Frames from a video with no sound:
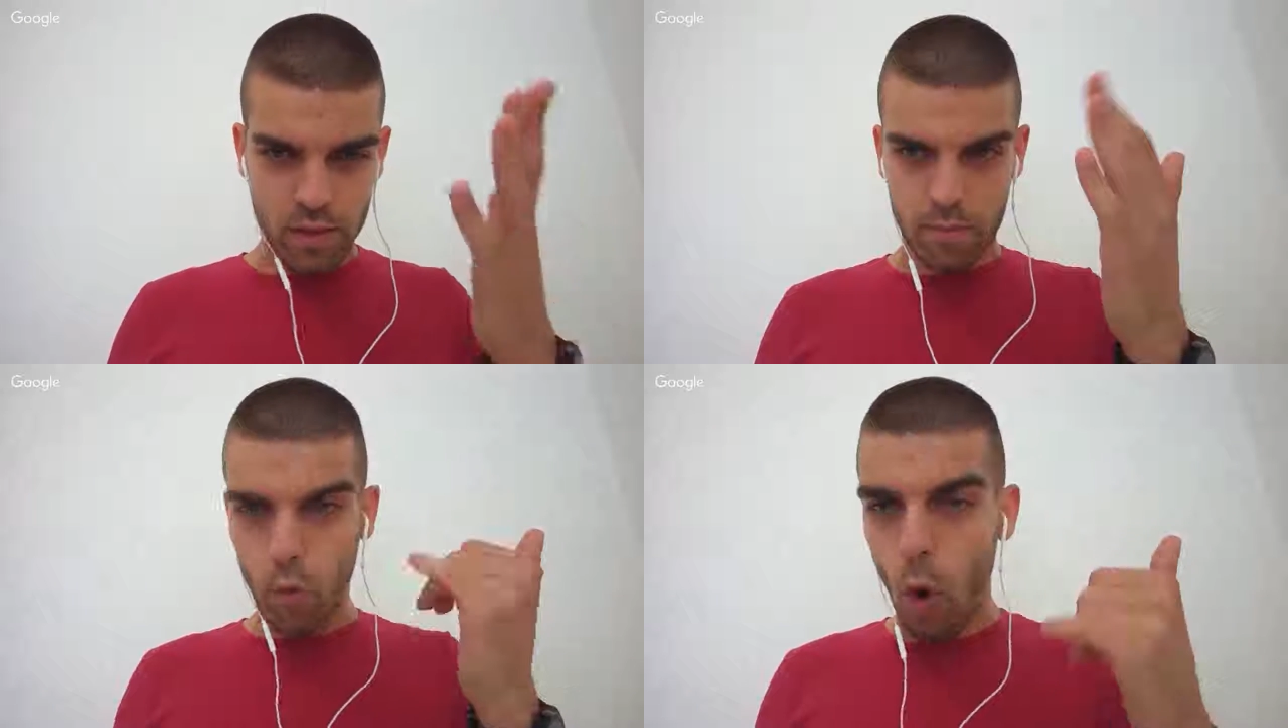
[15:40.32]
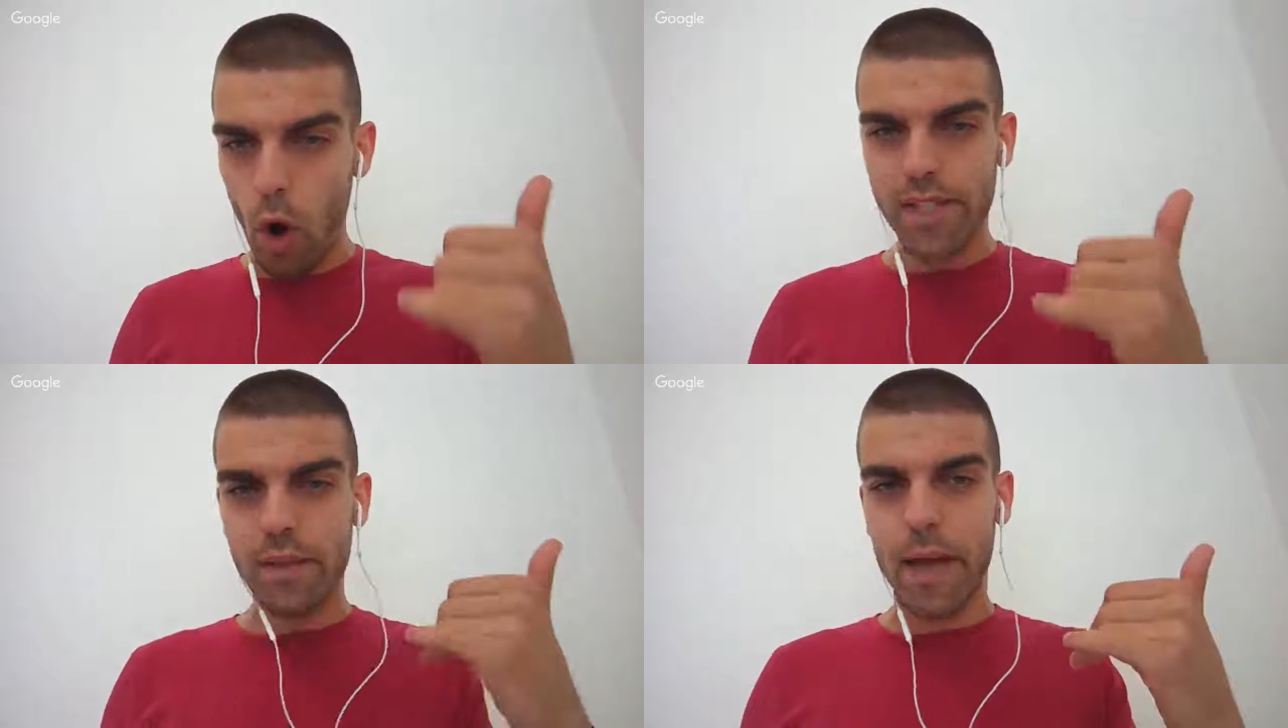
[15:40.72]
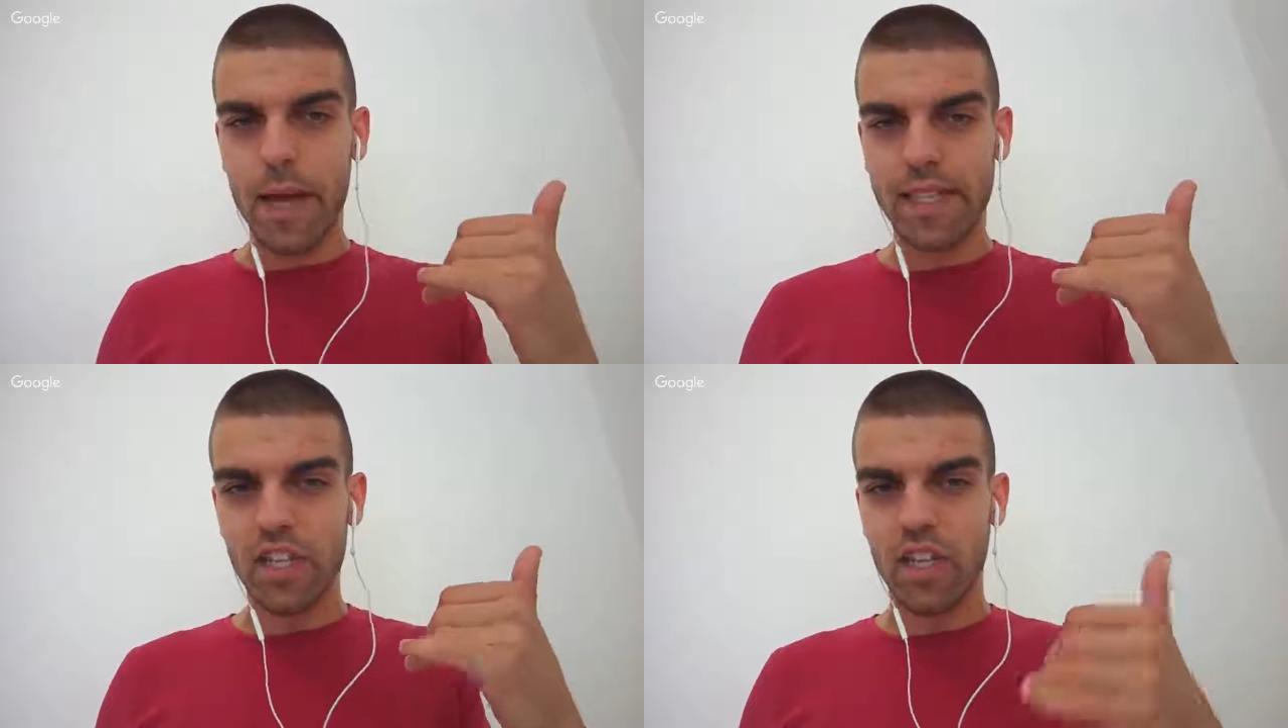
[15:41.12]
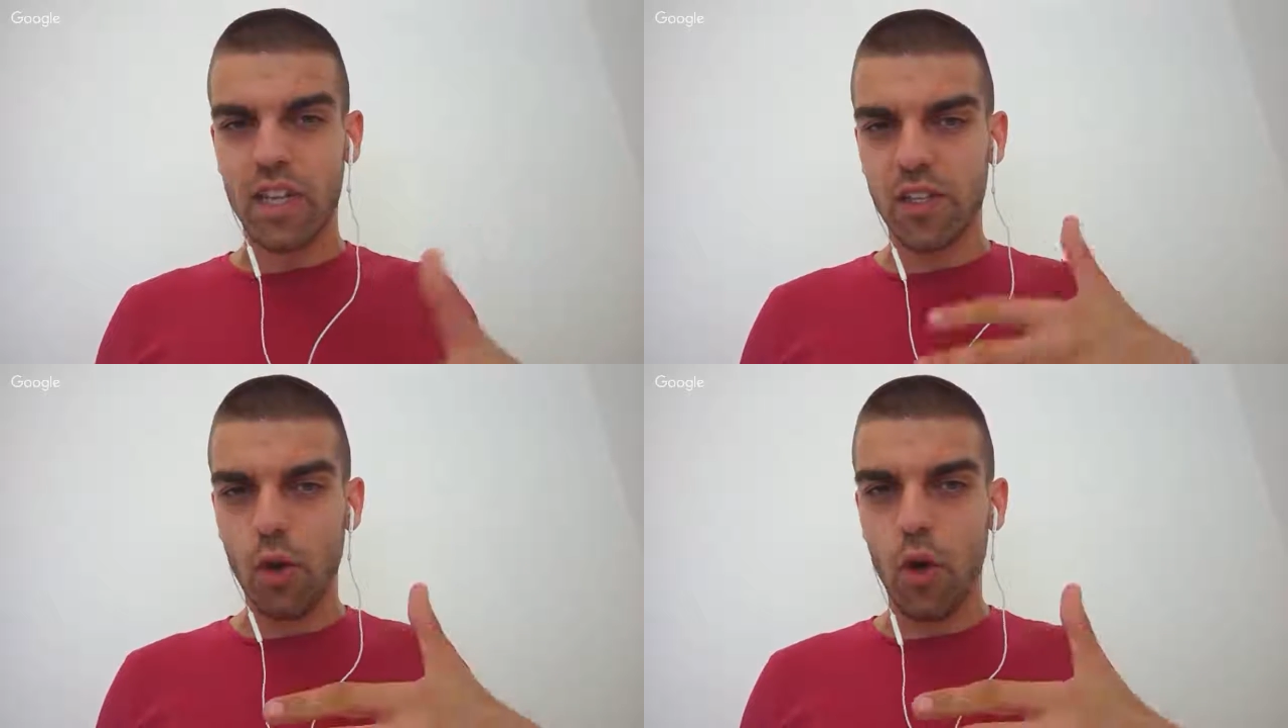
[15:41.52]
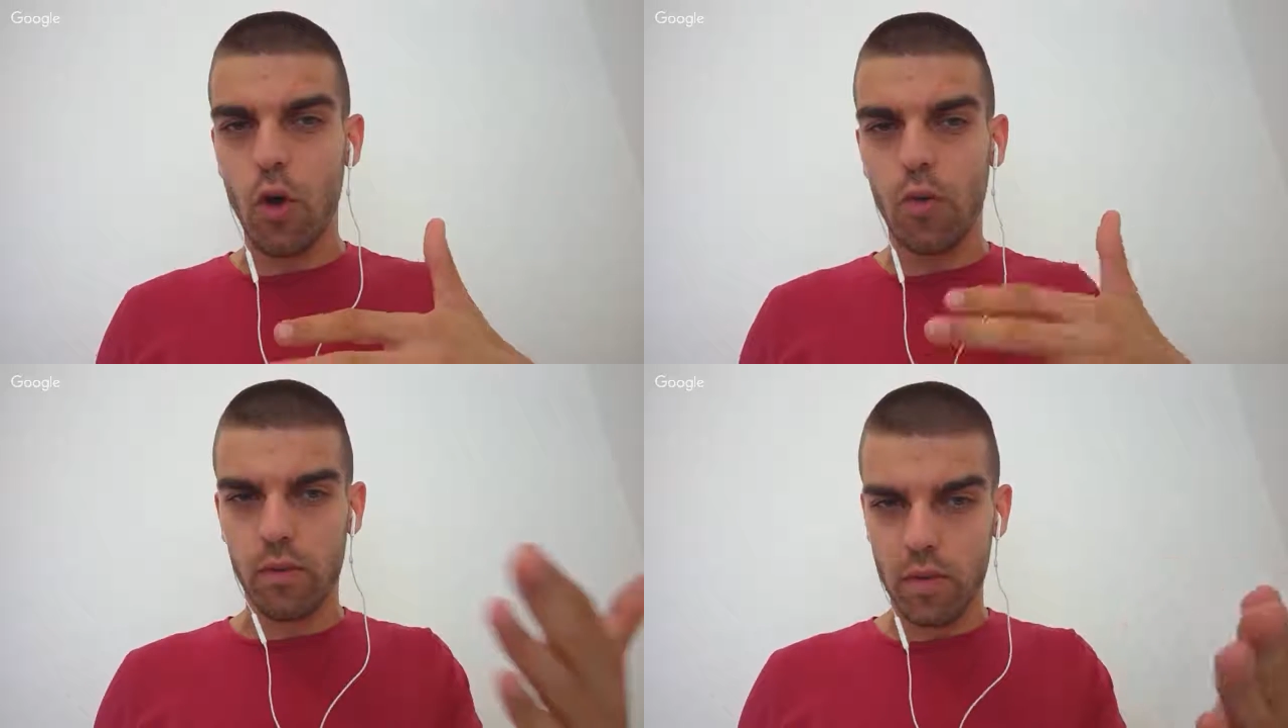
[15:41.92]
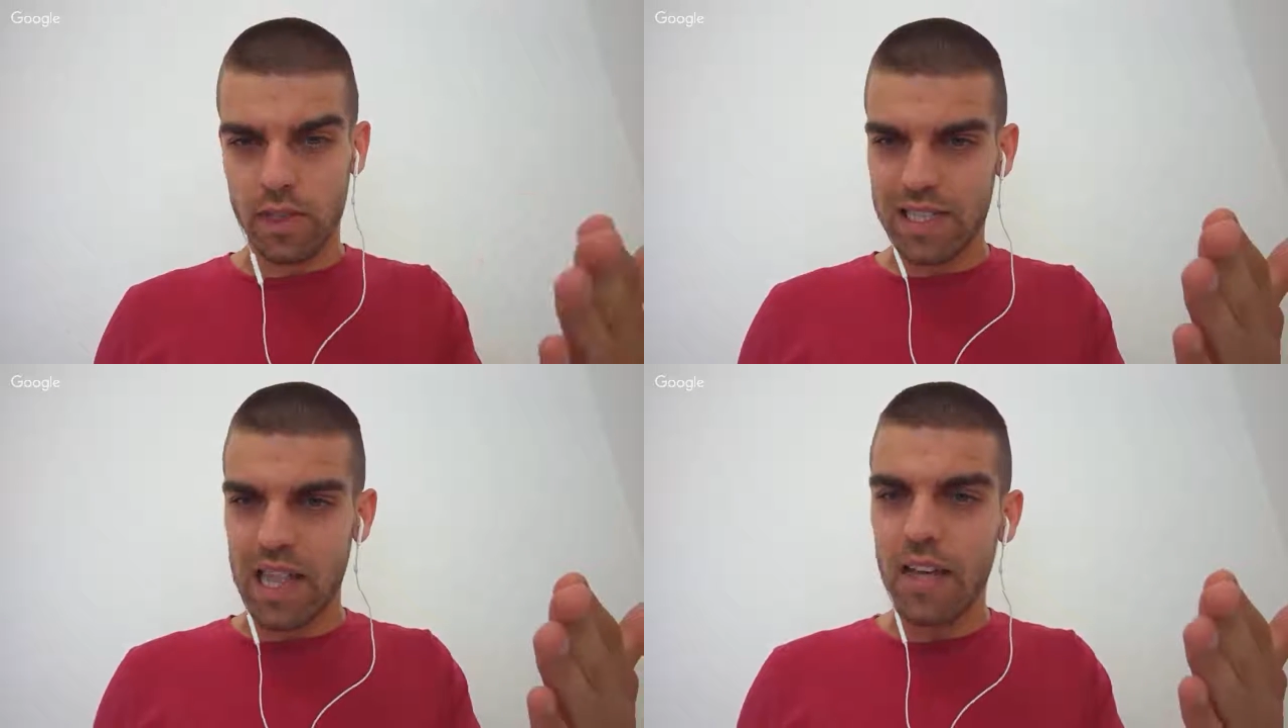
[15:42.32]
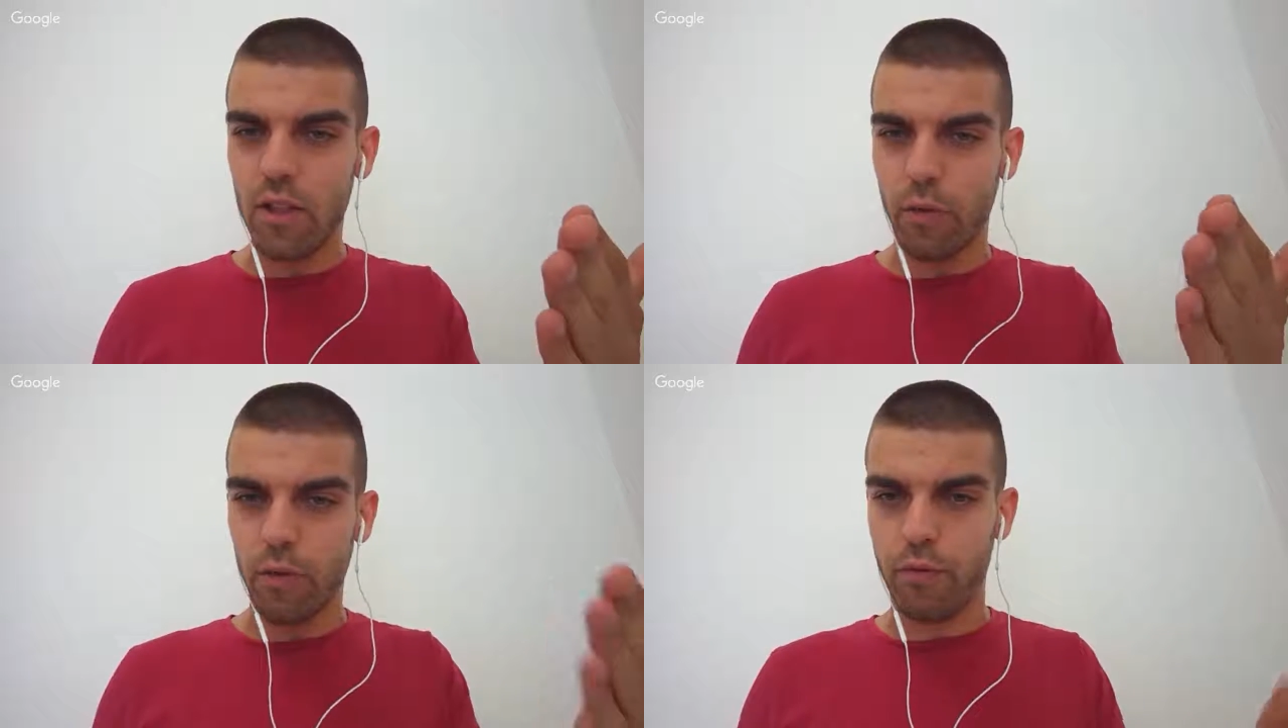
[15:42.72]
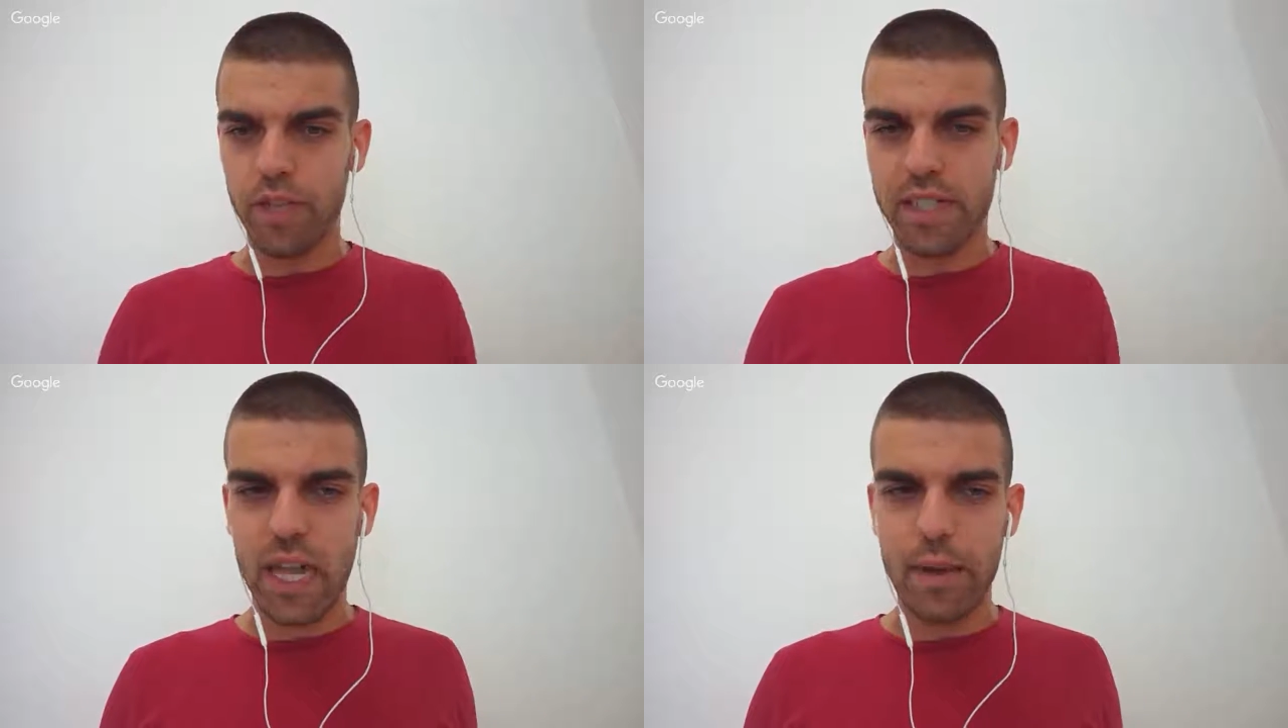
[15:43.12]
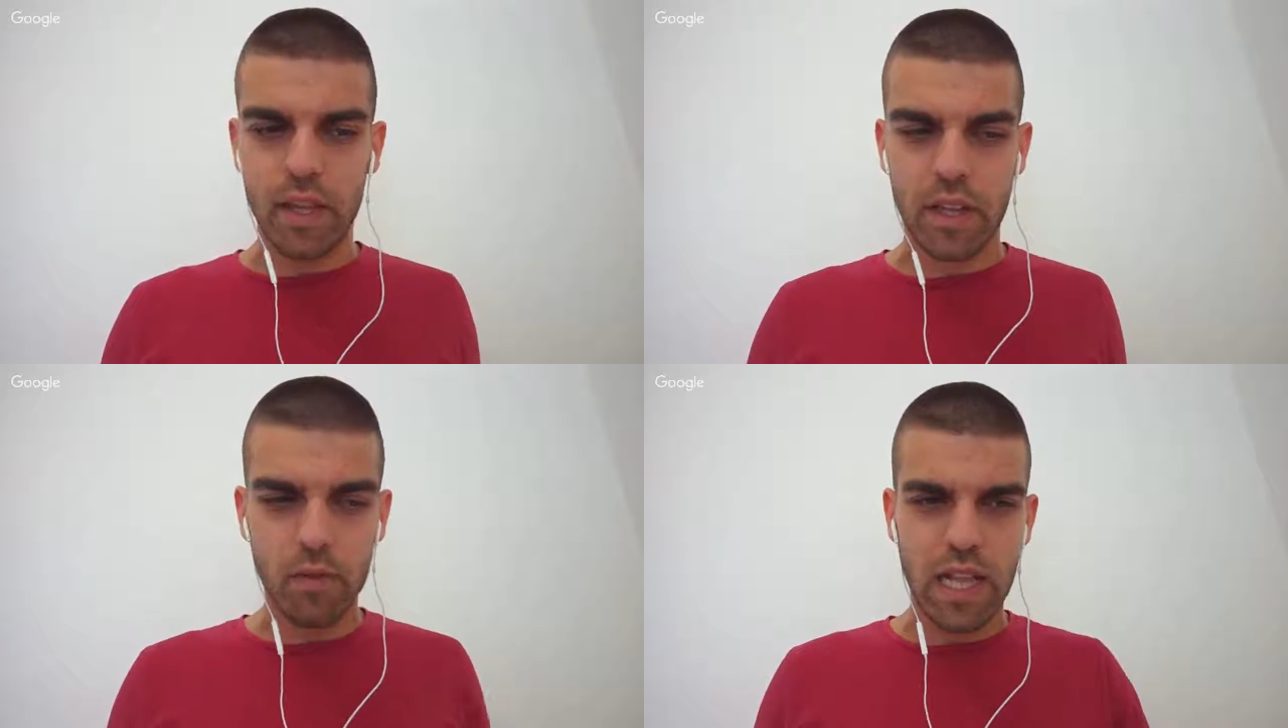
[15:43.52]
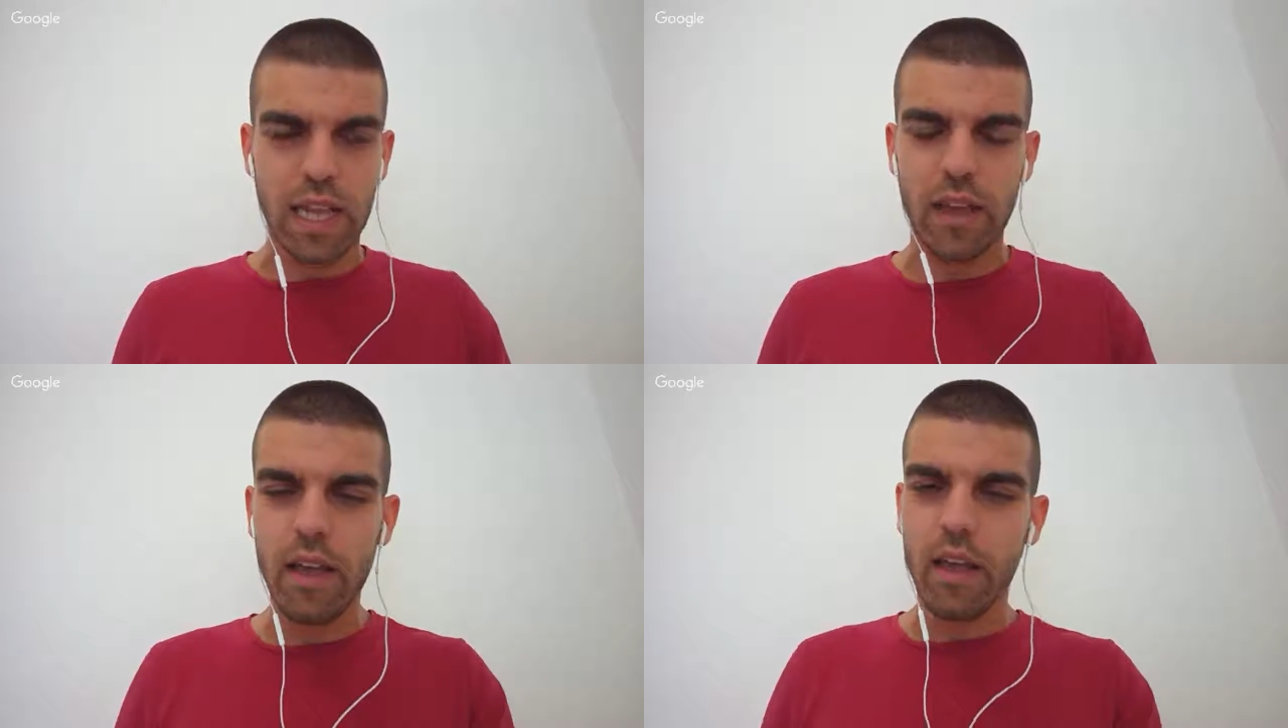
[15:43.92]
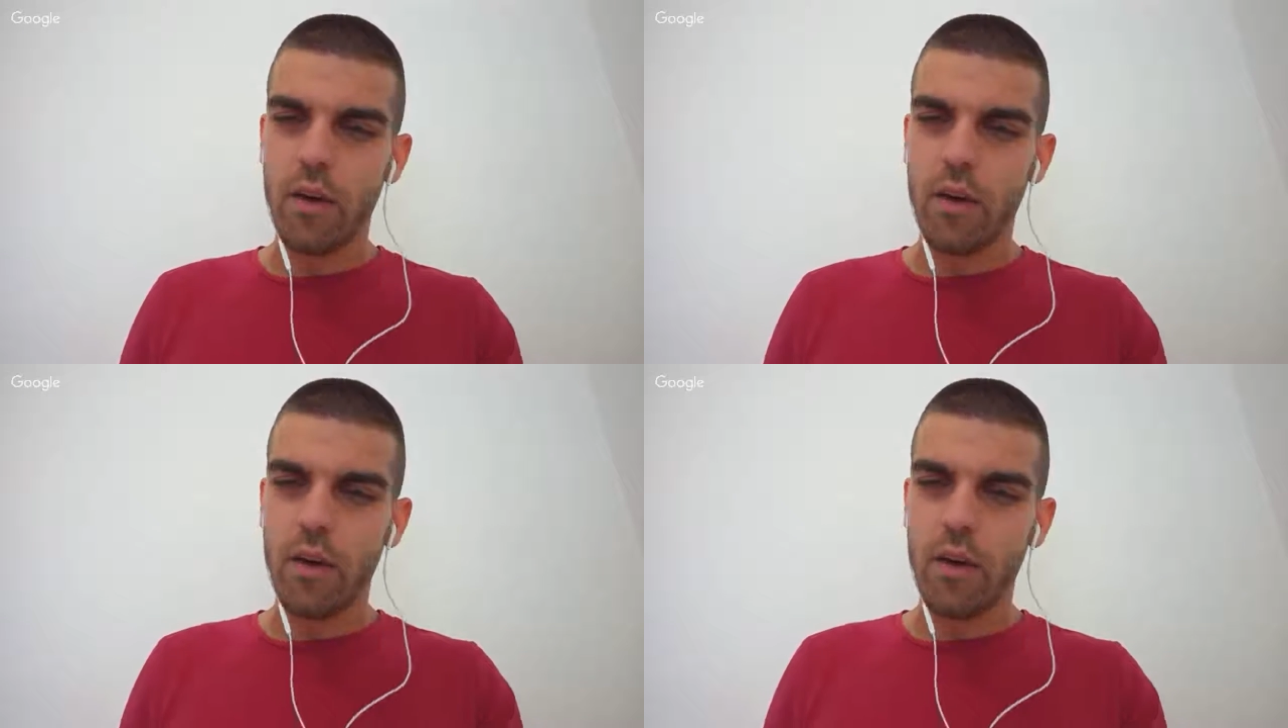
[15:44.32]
was in my session and saw Sli.do for first time, and he was like,